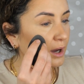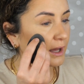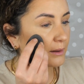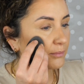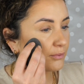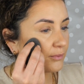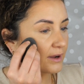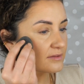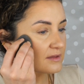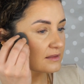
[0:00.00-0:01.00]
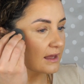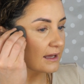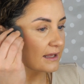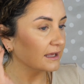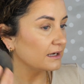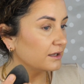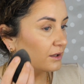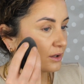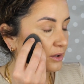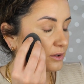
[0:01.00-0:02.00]
and I'm pressing that in
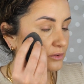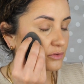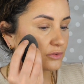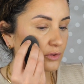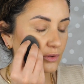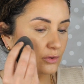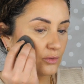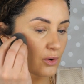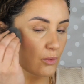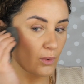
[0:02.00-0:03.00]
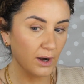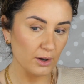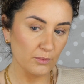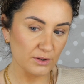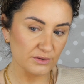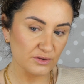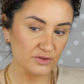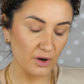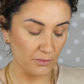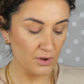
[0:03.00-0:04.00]
to where I want it.
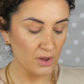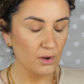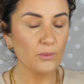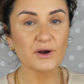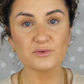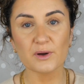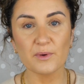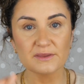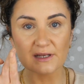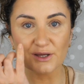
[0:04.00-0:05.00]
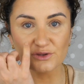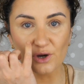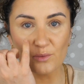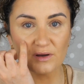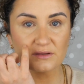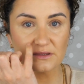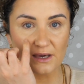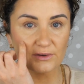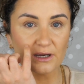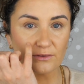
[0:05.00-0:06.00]
So where do I want it? I don't want it
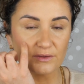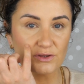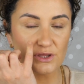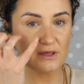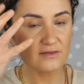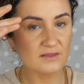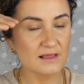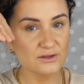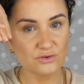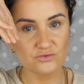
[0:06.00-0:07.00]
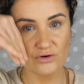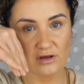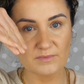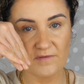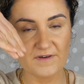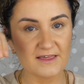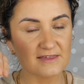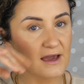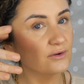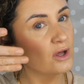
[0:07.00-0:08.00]
down here on the cheeks because that just draws my face
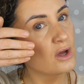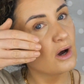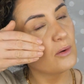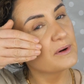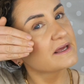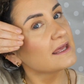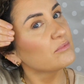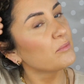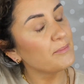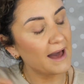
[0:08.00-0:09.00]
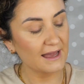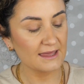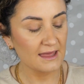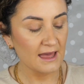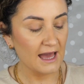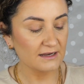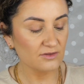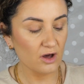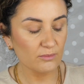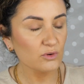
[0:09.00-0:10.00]
down. I want to keep it back, and it's
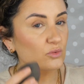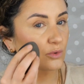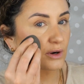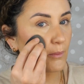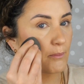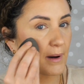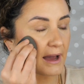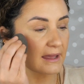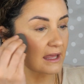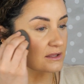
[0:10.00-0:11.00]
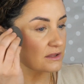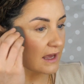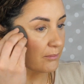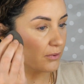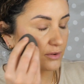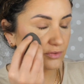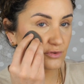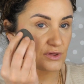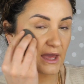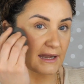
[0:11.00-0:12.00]
almost working back into that bronzer
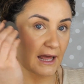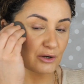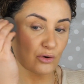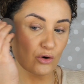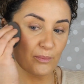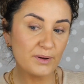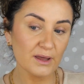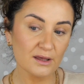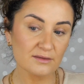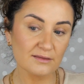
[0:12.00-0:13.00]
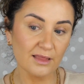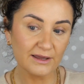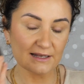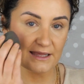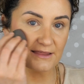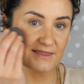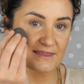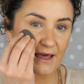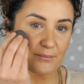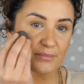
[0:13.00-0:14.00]
shade and up slightly into the
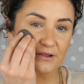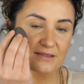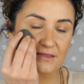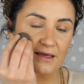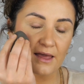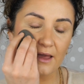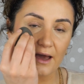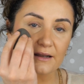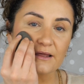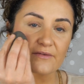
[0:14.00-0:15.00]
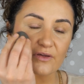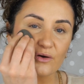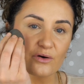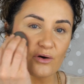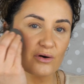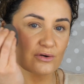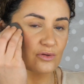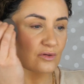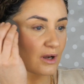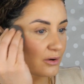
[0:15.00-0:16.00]
temples. And it gives a
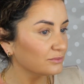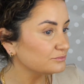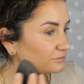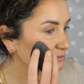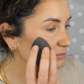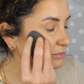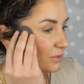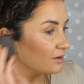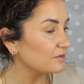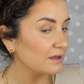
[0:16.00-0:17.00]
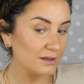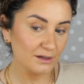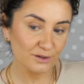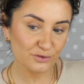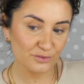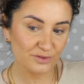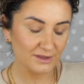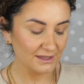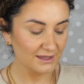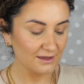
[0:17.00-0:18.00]
gorgeous glow. See,
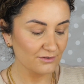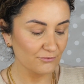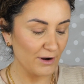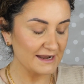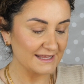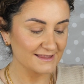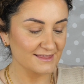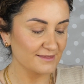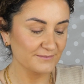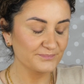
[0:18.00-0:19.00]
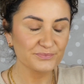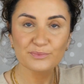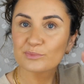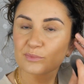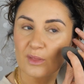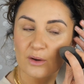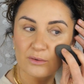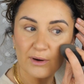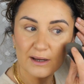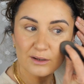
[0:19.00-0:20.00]
just radiance.
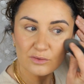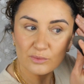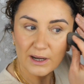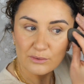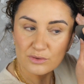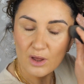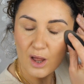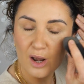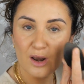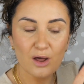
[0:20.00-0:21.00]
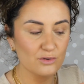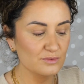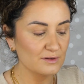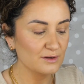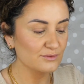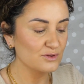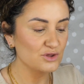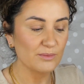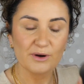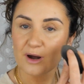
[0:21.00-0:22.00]
Radiance without loads and loads of
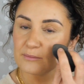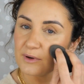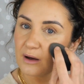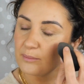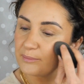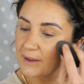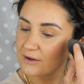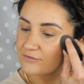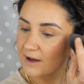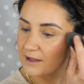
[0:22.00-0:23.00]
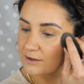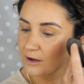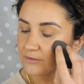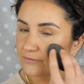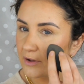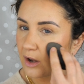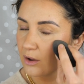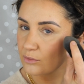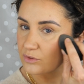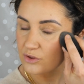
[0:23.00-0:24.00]
shimmer. I'm not a big fan of
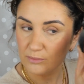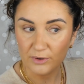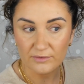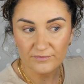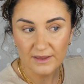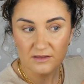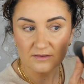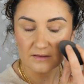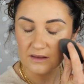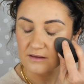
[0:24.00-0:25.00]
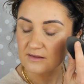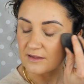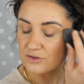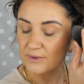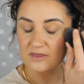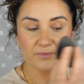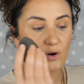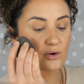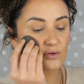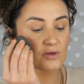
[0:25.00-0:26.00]
loads of shimmer on the face because I think it accentuates
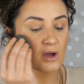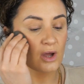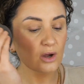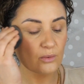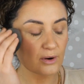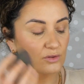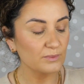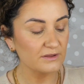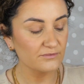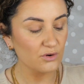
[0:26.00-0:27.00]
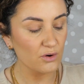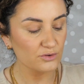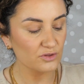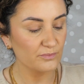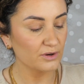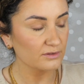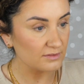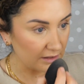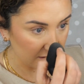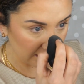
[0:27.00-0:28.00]
pores, whereas when you've gorgeous
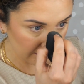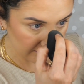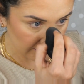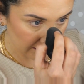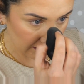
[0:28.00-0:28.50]
products like this,